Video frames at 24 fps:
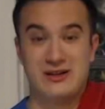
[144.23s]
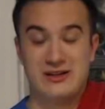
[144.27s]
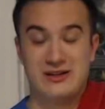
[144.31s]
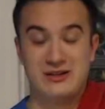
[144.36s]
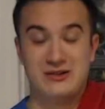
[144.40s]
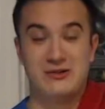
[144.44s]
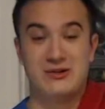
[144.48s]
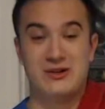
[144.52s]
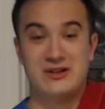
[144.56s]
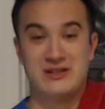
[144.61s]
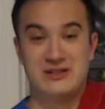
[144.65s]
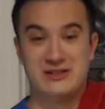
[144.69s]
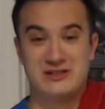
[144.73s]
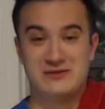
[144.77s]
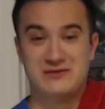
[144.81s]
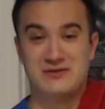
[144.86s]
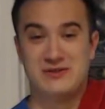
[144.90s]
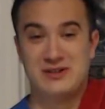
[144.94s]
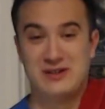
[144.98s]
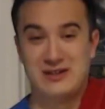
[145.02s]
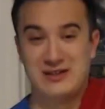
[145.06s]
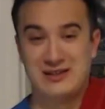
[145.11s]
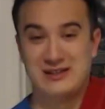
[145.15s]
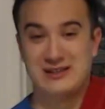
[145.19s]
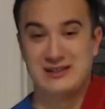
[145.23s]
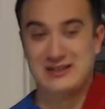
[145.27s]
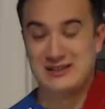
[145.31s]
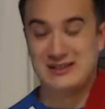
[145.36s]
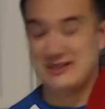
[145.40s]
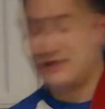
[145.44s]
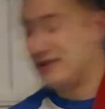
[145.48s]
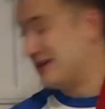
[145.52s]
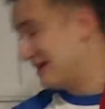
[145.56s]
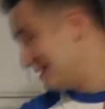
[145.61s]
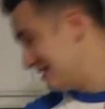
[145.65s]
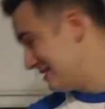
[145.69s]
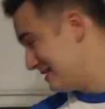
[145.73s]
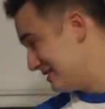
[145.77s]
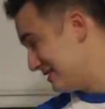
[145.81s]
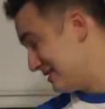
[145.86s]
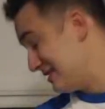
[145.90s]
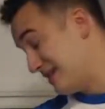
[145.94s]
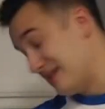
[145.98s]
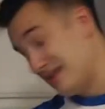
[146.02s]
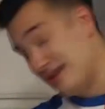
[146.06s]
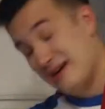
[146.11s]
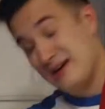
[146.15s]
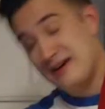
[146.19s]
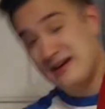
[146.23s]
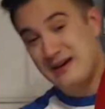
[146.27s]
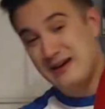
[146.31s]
ingredient to find is